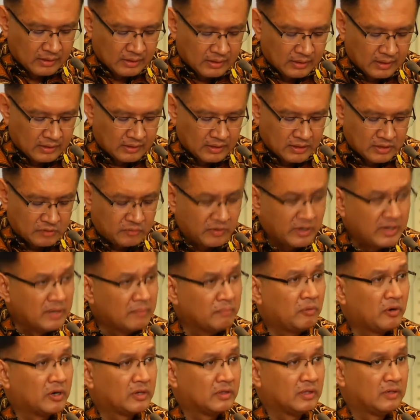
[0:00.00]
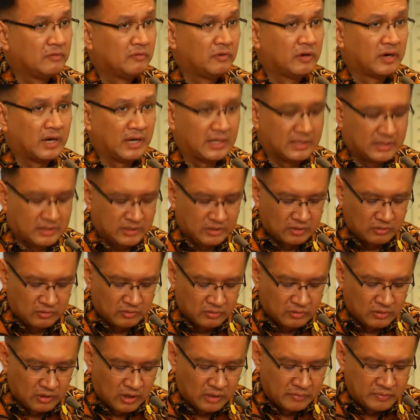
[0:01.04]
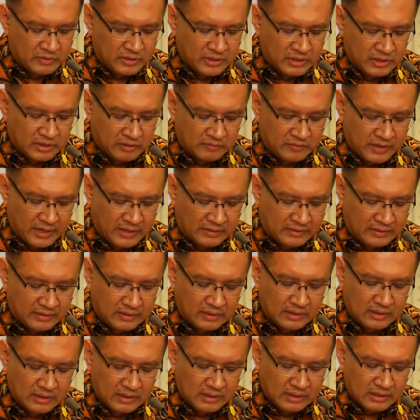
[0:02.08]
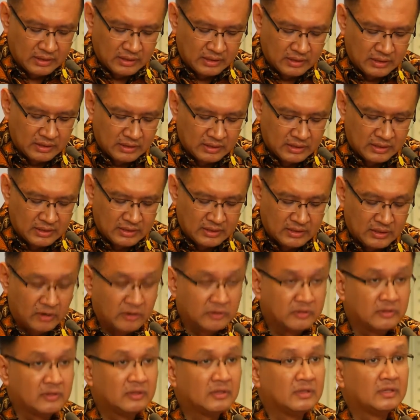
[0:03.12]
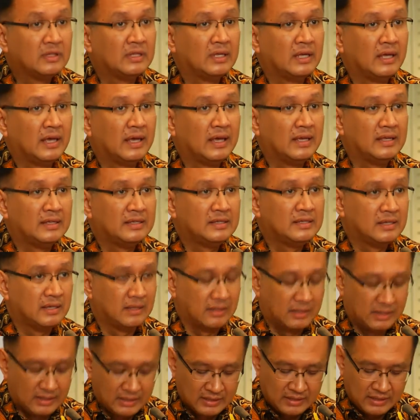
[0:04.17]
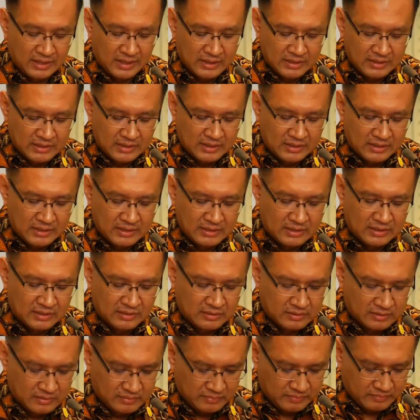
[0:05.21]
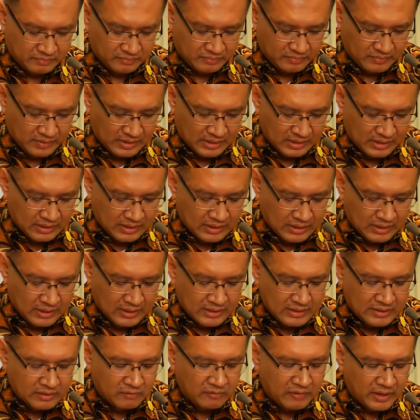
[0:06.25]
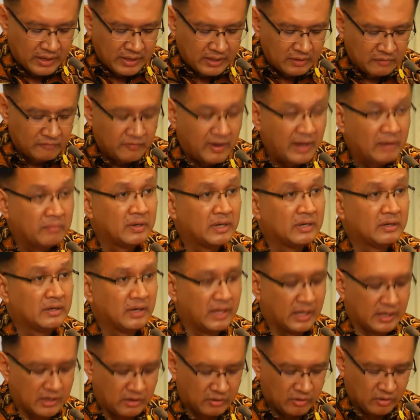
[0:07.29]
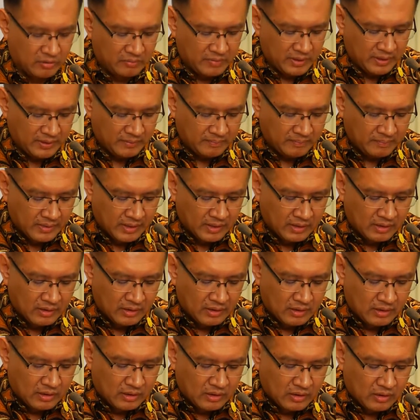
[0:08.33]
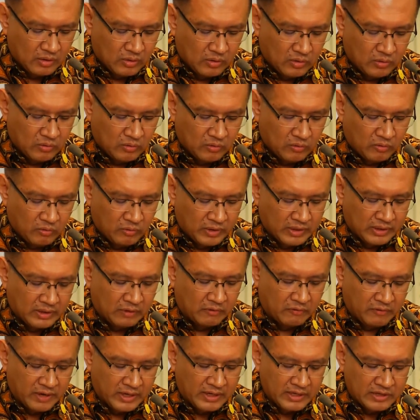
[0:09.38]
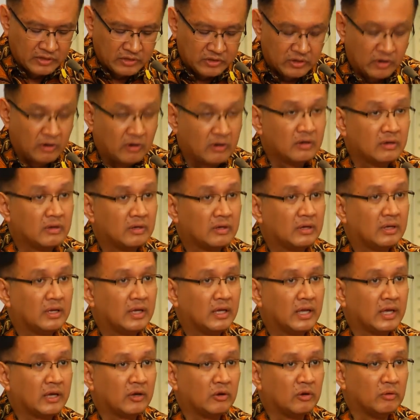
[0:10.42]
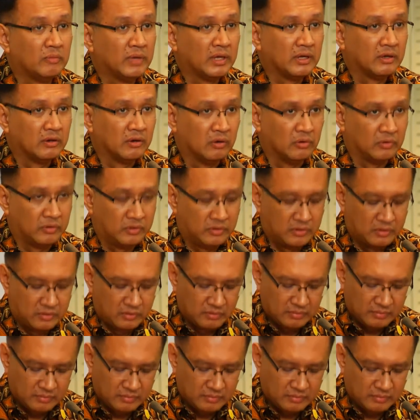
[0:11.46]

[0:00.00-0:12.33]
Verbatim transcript: It is very important for us to observe that the South Asia, East Asia region is a very vibrant economy with a very strong economic growth.